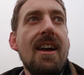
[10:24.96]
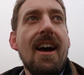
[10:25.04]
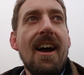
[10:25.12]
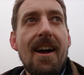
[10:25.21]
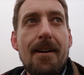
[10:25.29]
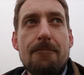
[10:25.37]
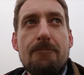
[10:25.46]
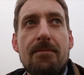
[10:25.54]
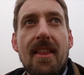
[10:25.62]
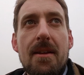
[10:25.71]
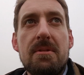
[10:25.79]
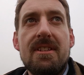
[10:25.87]

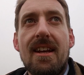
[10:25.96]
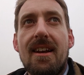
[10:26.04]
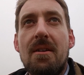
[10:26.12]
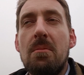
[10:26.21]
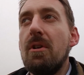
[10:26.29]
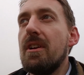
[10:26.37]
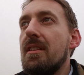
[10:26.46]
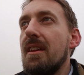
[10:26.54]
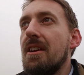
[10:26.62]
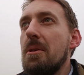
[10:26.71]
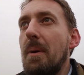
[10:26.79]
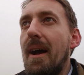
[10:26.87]
particularly on what you
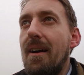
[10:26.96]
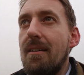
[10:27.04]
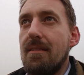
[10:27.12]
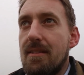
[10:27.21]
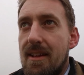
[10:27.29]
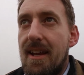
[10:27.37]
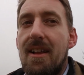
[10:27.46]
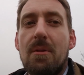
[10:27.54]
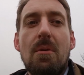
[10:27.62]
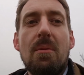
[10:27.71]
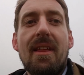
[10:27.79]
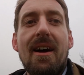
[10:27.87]
think about the cattle
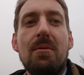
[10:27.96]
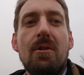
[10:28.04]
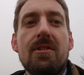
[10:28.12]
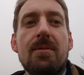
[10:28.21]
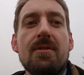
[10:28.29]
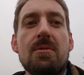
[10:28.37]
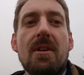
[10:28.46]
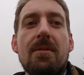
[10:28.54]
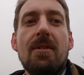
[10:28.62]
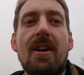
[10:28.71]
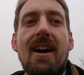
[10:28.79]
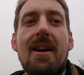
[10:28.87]
were without water for
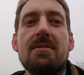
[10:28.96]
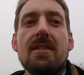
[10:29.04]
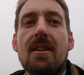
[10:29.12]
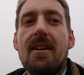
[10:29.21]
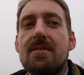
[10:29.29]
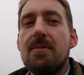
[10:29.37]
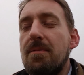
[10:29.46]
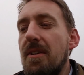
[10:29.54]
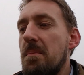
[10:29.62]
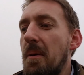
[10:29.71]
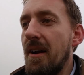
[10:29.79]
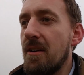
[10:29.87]
24 hours. I'd like some
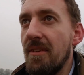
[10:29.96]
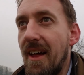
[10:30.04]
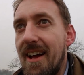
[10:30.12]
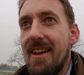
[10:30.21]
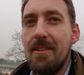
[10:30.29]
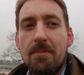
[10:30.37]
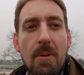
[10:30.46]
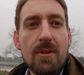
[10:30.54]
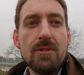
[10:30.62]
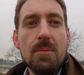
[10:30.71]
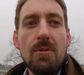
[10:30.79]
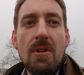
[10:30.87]
feedback on that if
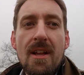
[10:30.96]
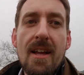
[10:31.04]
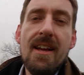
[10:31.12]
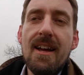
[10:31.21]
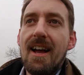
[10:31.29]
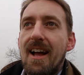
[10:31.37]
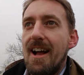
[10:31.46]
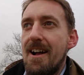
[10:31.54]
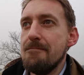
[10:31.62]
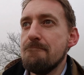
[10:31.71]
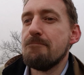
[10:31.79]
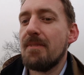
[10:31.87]
possible. Yeah,